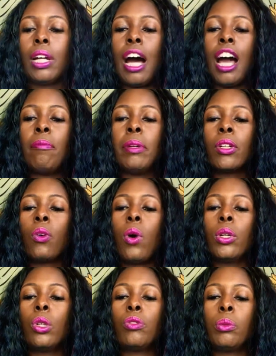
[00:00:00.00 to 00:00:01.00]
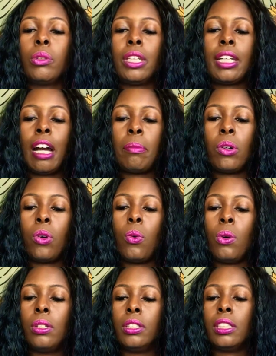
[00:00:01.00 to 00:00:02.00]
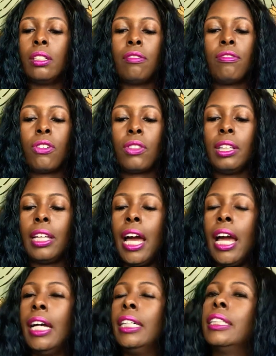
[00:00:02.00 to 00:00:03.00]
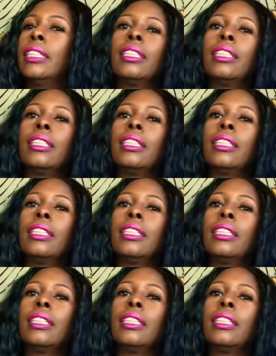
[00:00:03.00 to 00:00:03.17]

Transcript: I've been going over with the Capricorns for the last